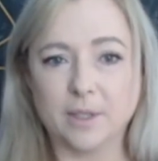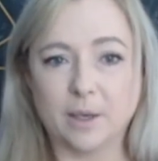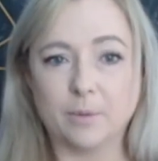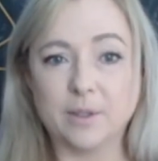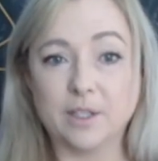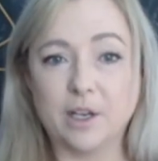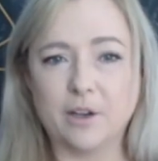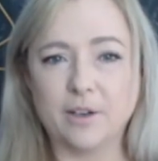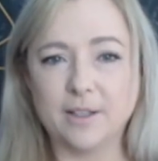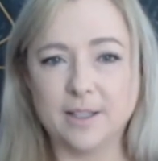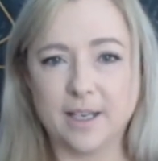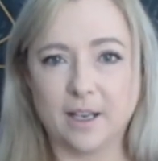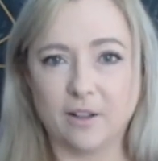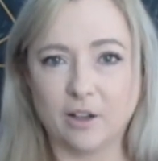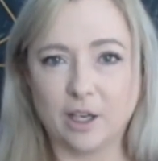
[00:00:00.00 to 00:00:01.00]
I was
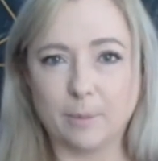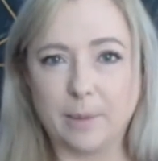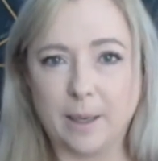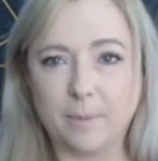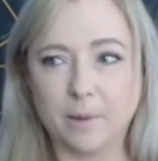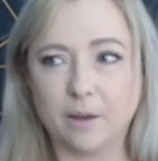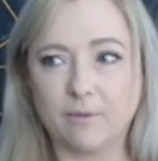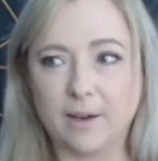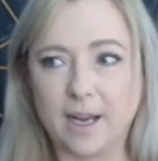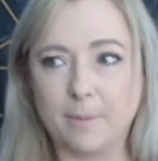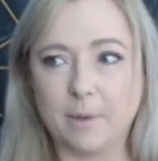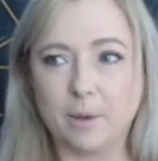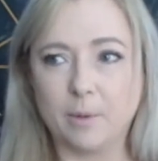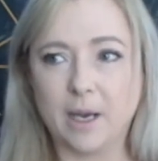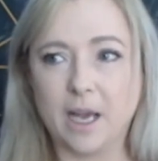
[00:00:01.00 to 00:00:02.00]
noticing a lot of people around
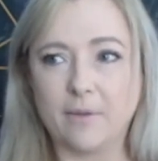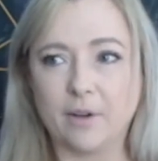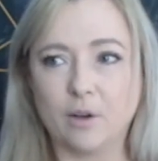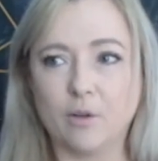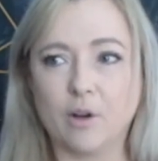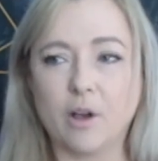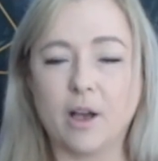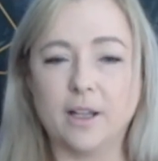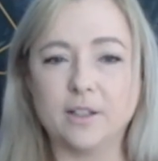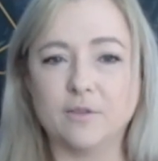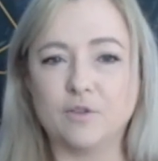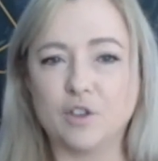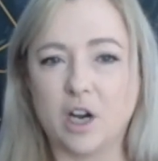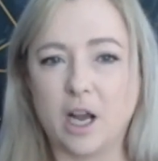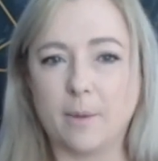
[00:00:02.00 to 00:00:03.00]
me were having all kinds
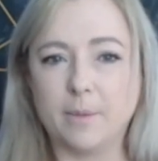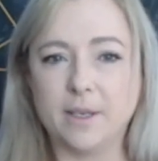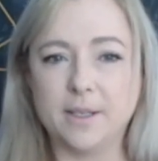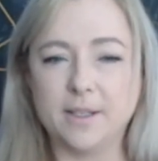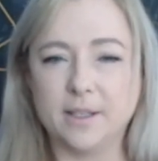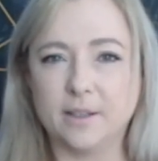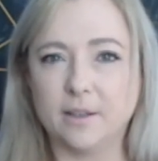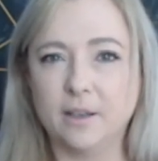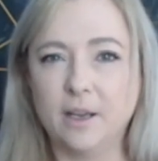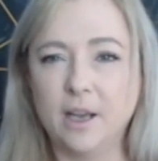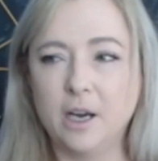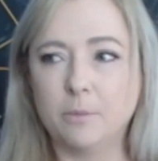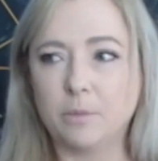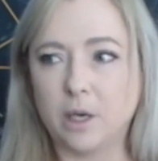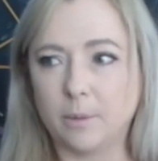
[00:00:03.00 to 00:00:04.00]
of dramas and
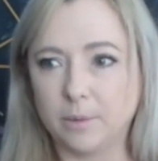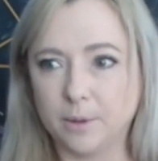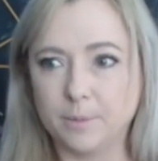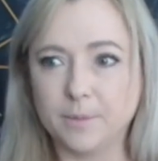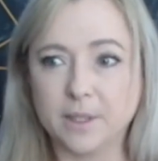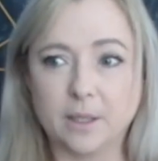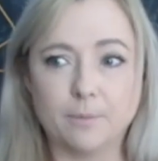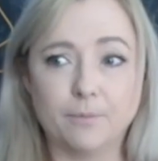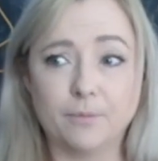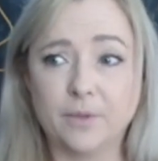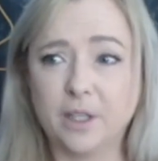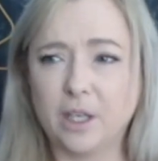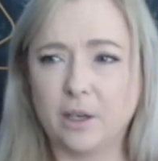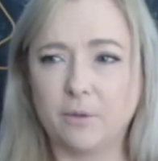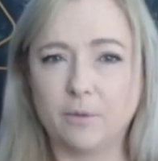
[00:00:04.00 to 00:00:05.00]
problems, and
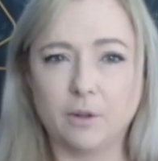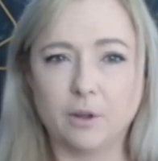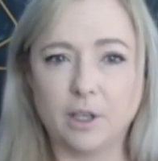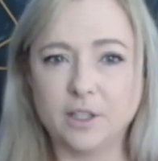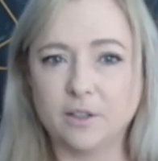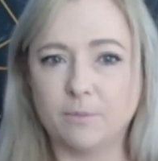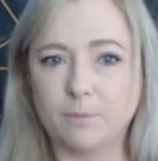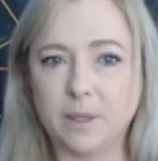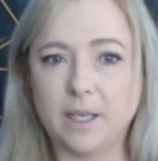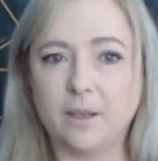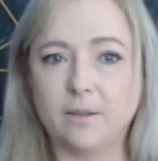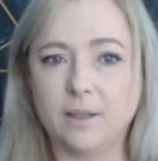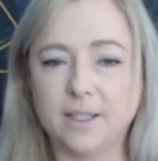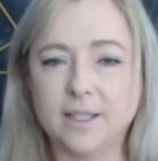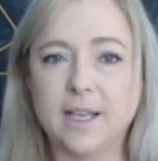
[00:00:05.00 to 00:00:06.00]
you know, lots of big
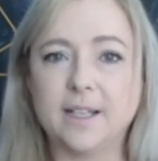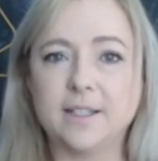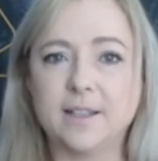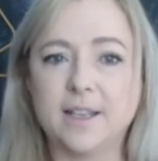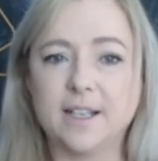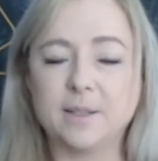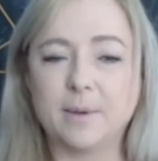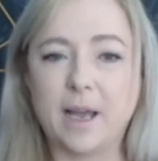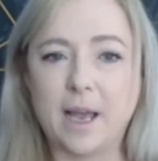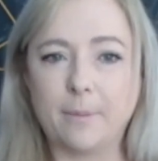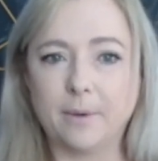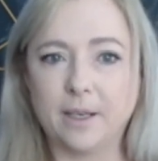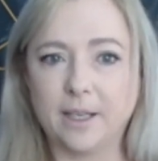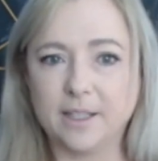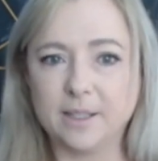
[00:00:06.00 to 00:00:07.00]
intense things were
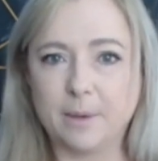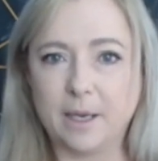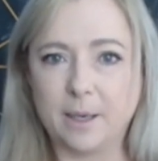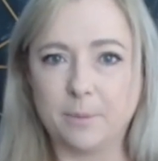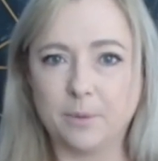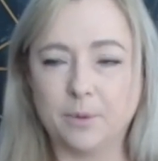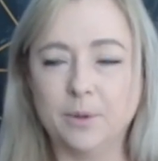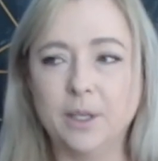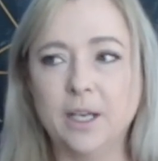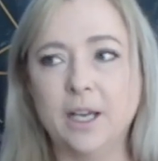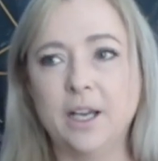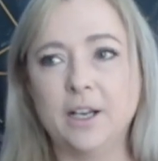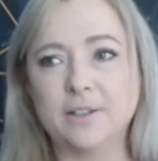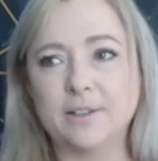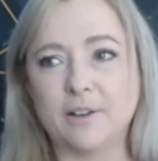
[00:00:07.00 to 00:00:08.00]
happening to people.
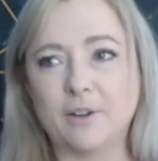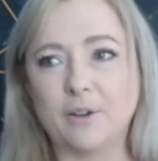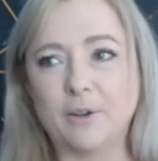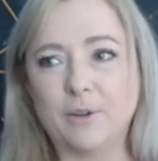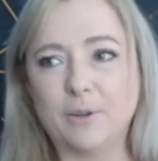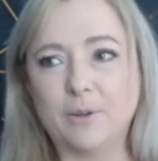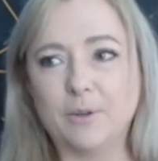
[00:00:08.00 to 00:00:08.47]
So